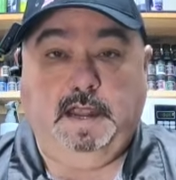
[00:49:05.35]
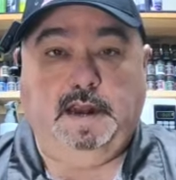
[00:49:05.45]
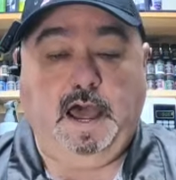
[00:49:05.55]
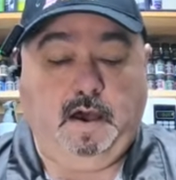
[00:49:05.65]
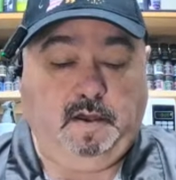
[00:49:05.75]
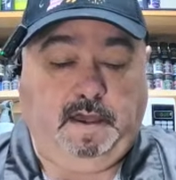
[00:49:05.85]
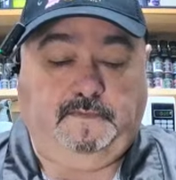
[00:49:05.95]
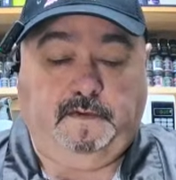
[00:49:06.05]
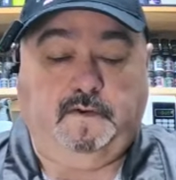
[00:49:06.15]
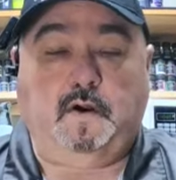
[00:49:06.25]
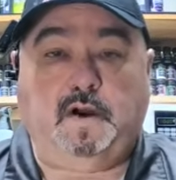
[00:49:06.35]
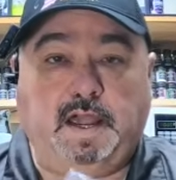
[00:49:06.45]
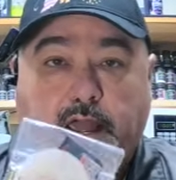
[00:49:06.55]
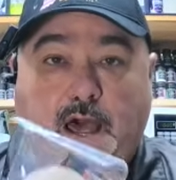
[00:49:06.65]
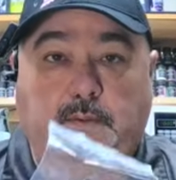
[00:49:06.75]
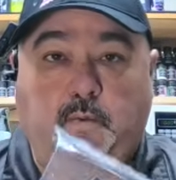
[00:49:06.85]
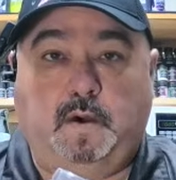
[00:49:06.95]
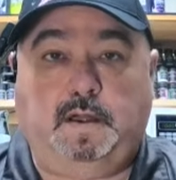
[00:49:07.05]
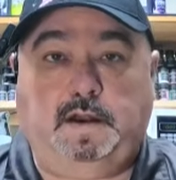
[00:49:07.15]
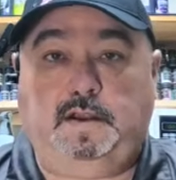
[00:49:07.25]
Now, if you've already gotten
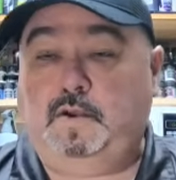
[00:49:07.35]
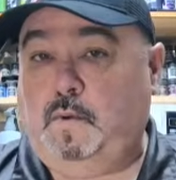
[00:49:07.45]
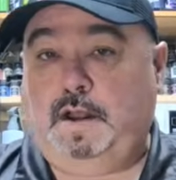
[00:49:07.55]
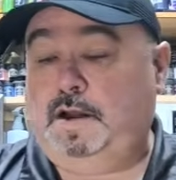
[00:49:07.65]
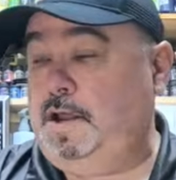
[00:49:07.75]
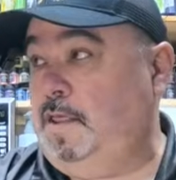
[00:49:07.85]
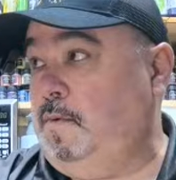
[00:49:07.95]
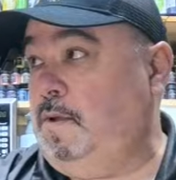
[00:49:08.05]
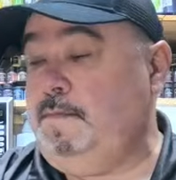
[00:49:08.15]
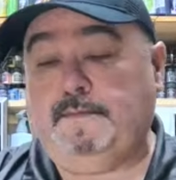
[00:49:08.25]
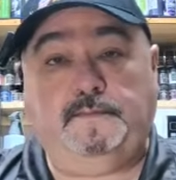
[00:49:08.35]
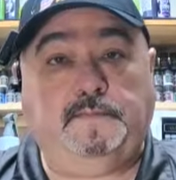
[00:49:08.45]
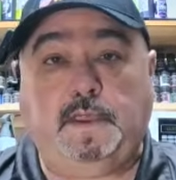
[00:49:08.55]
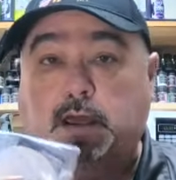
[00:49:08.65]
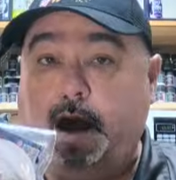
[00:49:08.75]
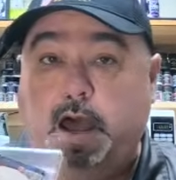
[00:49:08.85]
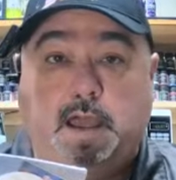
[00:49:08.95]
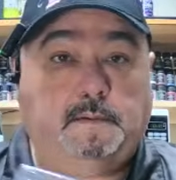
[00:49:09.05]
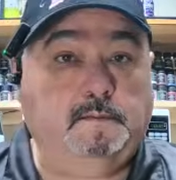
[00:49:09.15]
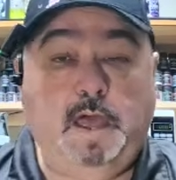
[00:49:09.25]
one and you want another one,
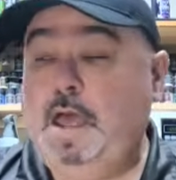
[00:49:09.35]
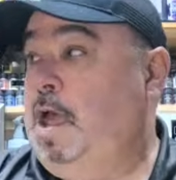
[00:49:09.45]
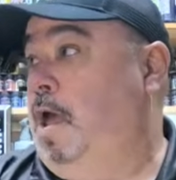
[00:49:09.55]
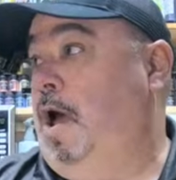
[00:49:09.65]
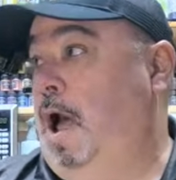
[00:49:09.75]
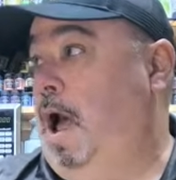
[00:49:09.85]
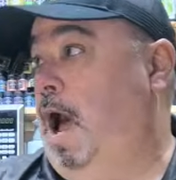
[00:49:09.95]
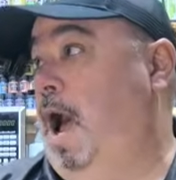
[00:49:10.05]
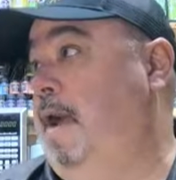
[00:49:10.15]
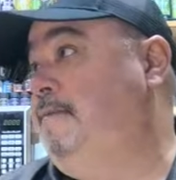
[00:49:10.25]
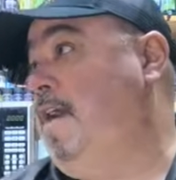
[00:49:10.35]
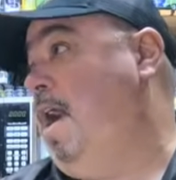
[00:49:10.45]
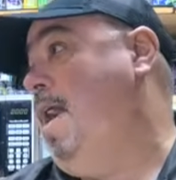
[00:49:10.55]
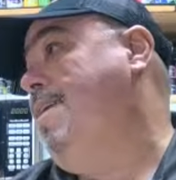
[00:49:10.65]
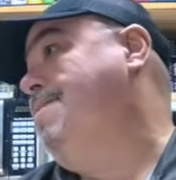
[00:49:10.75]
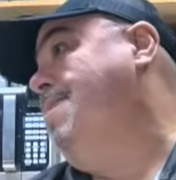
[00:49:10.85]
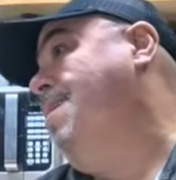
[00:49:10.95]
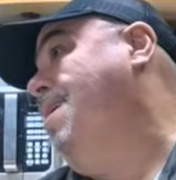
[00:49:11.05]
hey, I've got